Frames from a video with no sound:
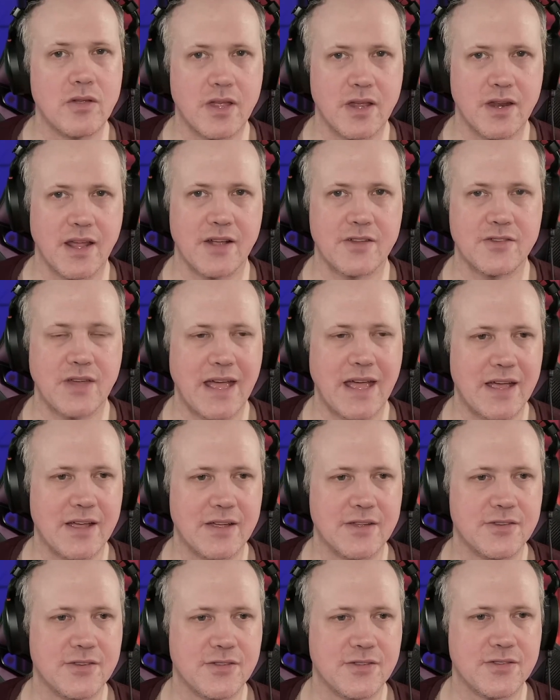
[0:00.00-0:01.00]
Connect
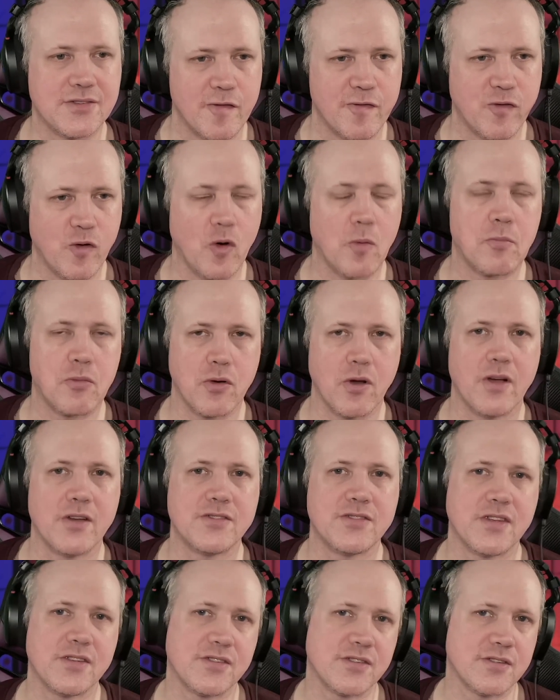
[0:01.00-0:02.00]
has 4
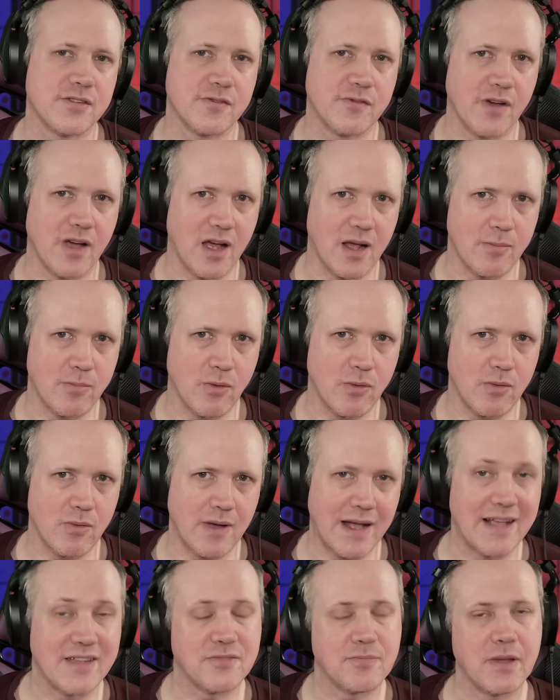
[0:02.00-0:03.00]
processors available,
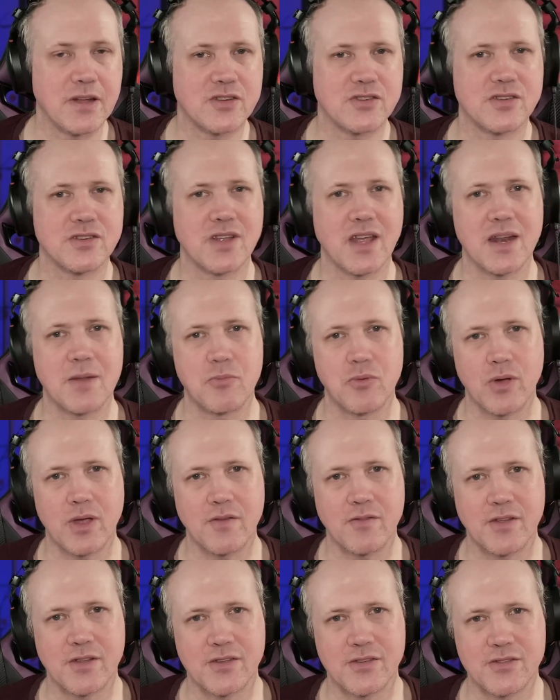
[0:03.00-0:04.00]
as mentioned in a
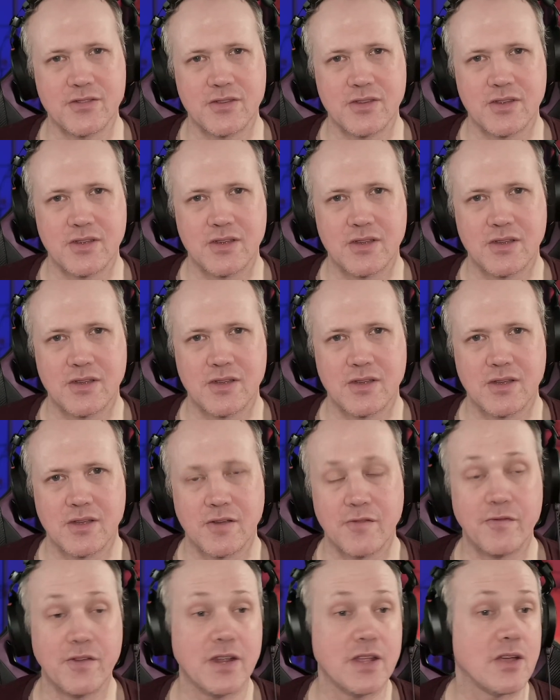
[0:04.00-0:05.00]
previous
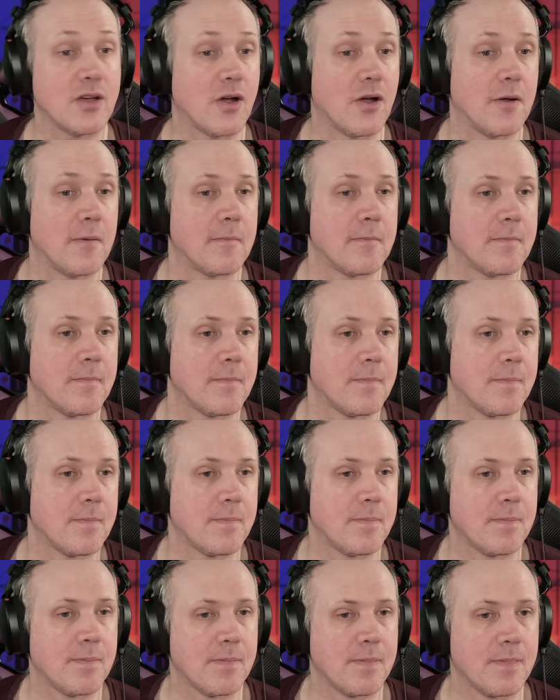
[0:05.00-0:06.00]
video.
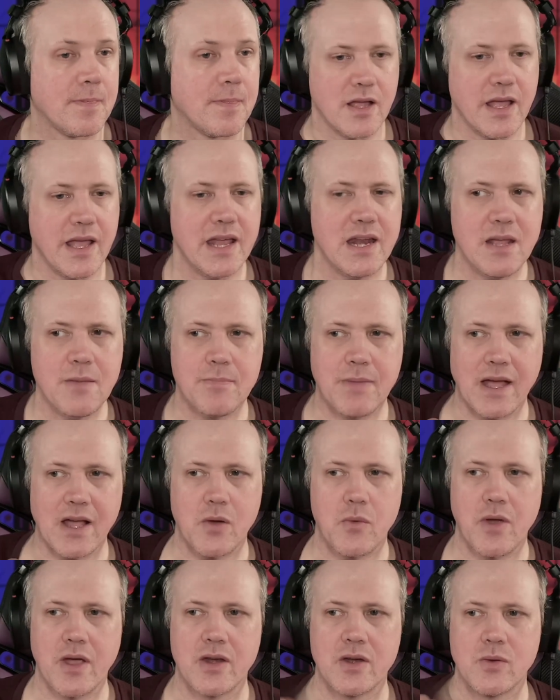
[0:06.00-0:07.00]
Any
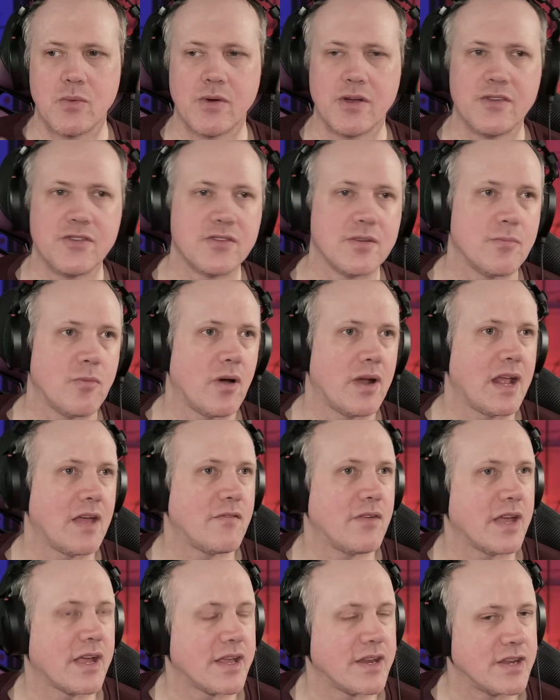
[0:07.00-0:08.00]
background noise, you might have
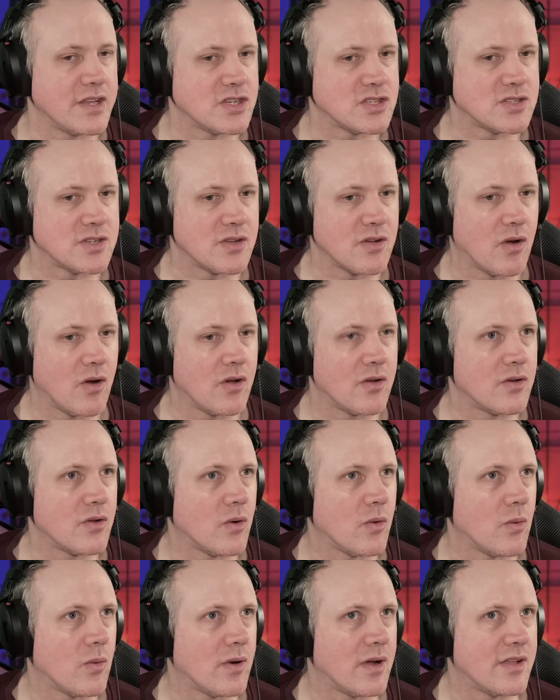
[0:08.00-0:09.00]
air conditioning on
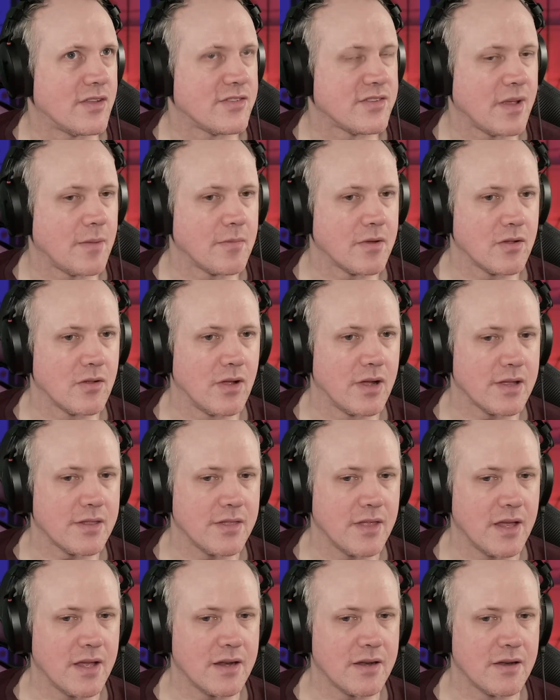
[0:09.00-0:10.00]
or something like
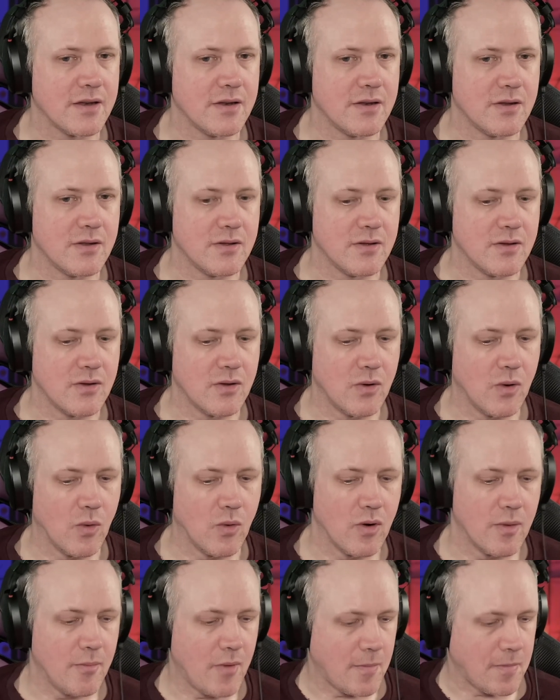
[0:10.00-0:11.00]
that,
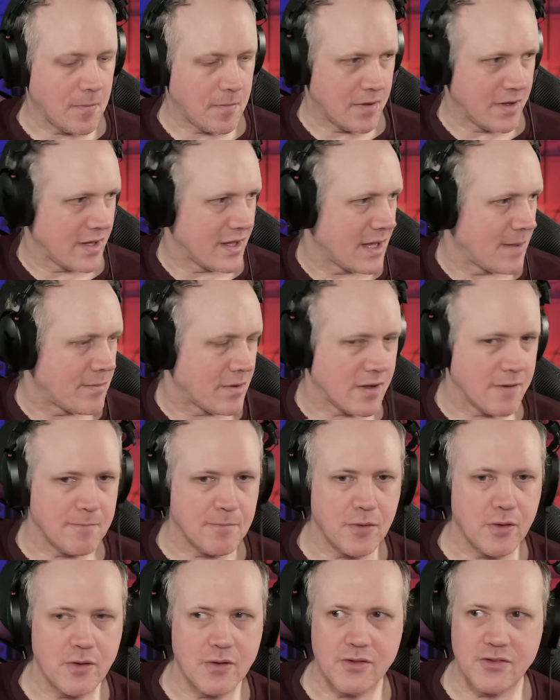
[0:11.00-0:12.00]
or it might be picking up a
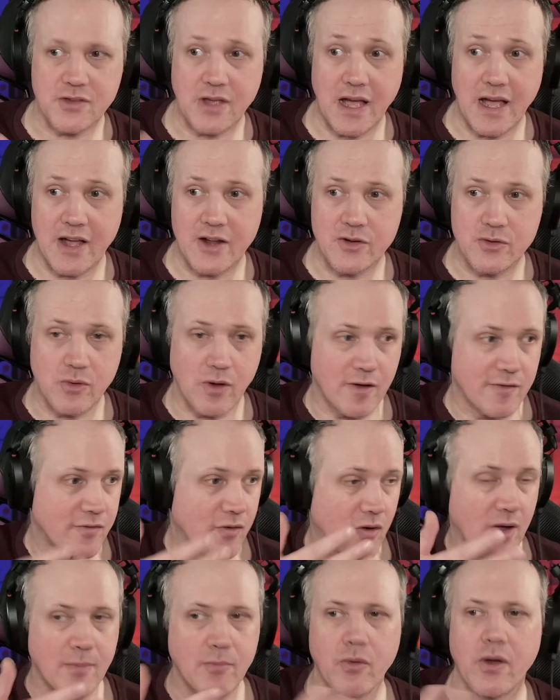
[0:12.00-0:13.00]
computer's hard drive
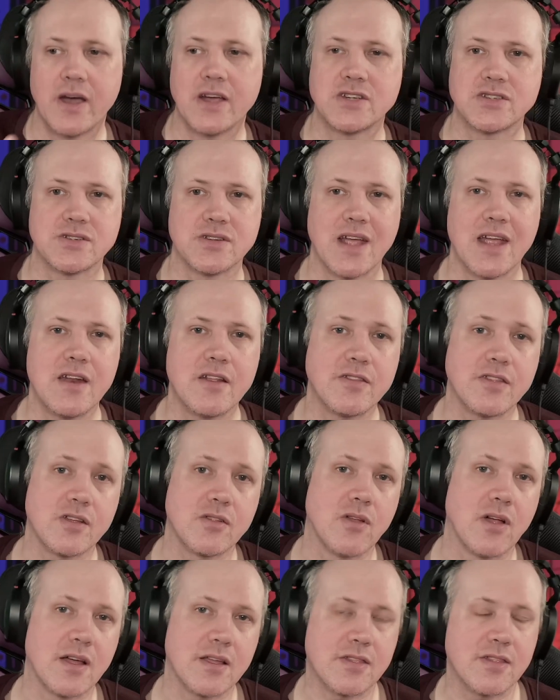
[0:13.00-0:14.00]
vibration, anything
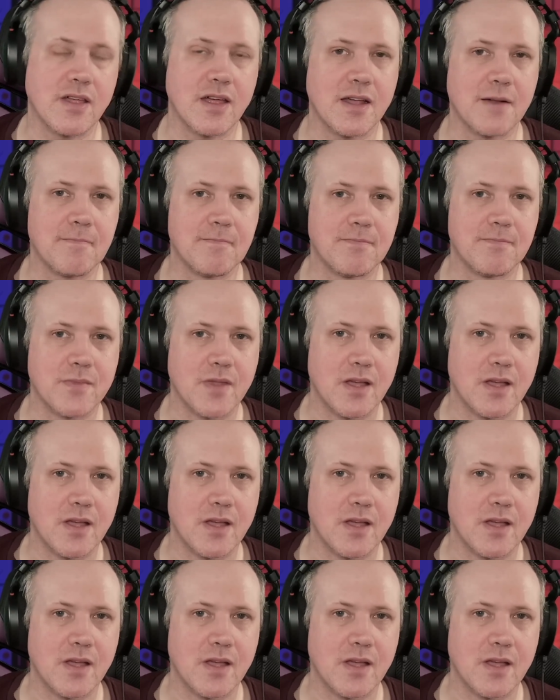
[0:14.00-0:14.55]
like that.